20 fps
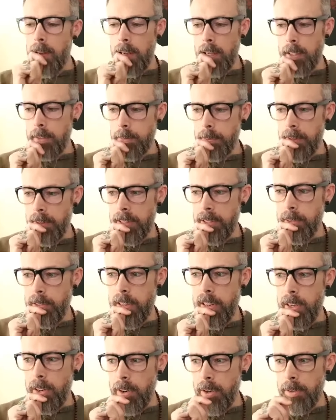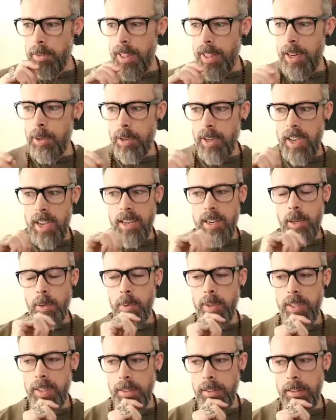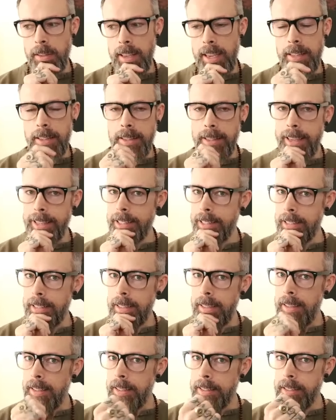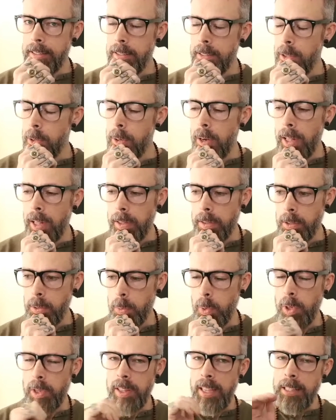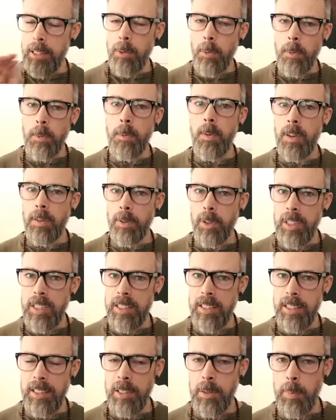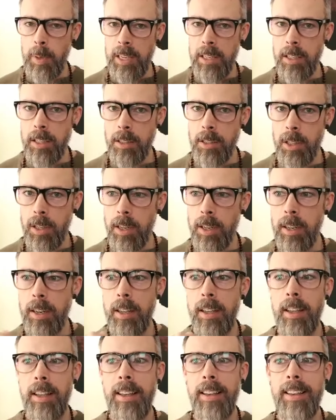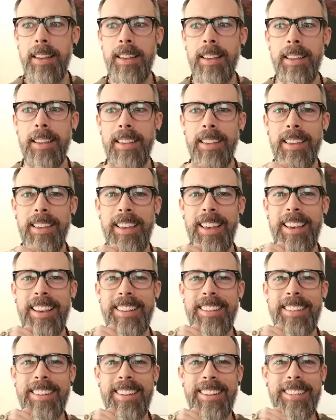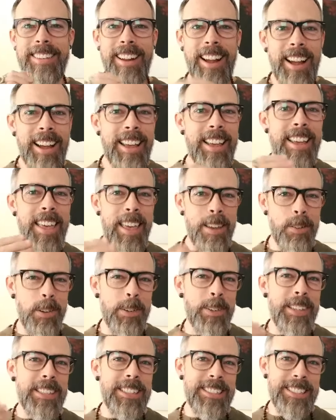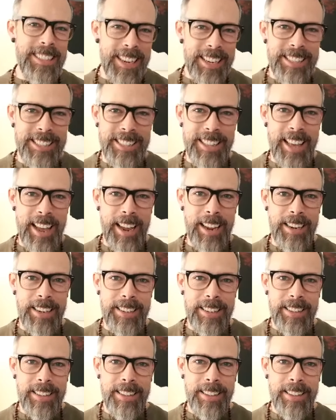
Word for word: oh, I don't know, that organic one, that that's, it's $2 more. That's a frivolous expenditure. And not everyone does that.